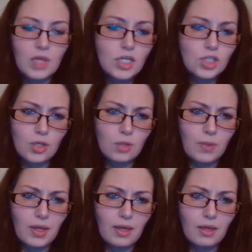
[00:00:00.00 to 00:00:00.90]
He should
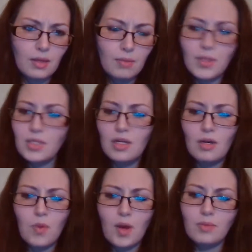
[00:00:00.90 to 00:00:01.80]
be. But you
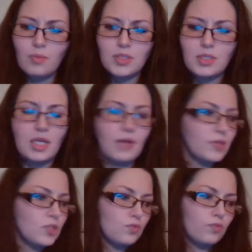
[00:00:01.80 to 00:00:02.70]
know what? What's the
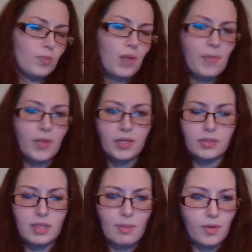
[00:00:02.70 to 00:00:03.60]
difference? Republican
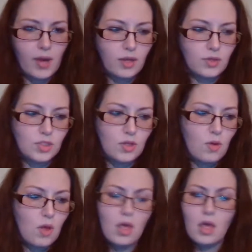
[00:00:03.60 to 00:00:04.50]
or Democrat, you're
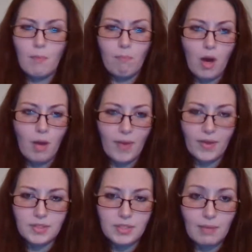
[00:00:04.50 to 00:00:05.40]
still bought
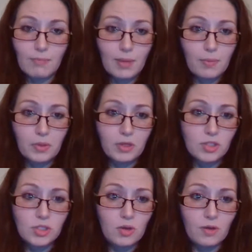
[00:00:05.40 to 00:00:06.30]
by the same people and
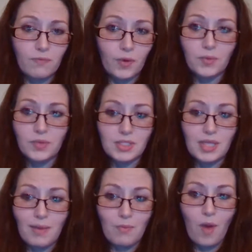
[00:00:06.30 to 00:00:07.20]
you're still going to vote the
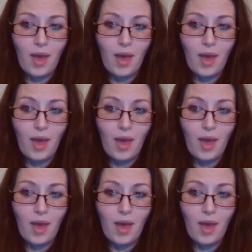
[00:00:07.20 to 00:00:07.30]
same